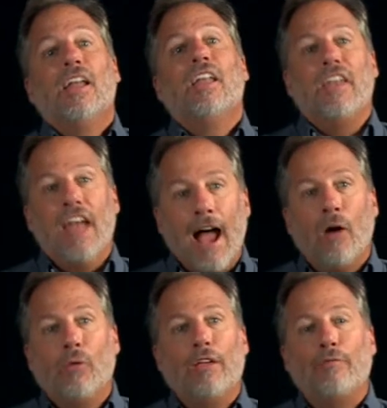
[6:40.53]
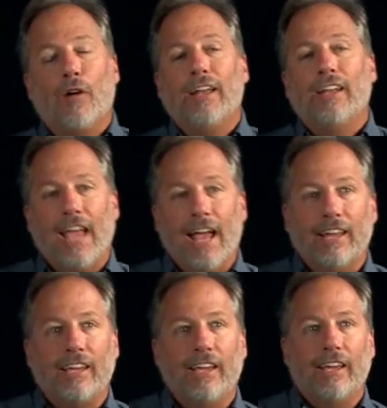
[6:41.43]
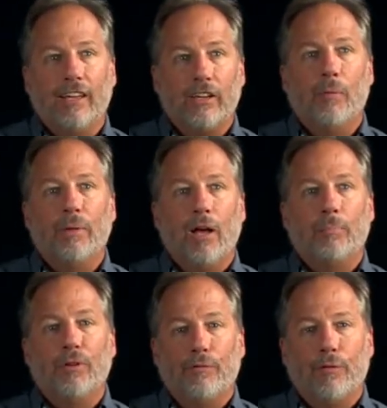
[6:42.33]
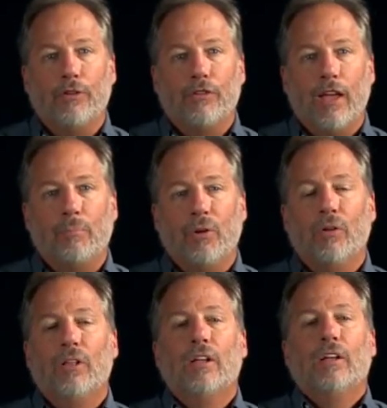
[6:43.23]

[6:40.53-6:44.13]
Now they finally had a king coming up into 1 Samuel.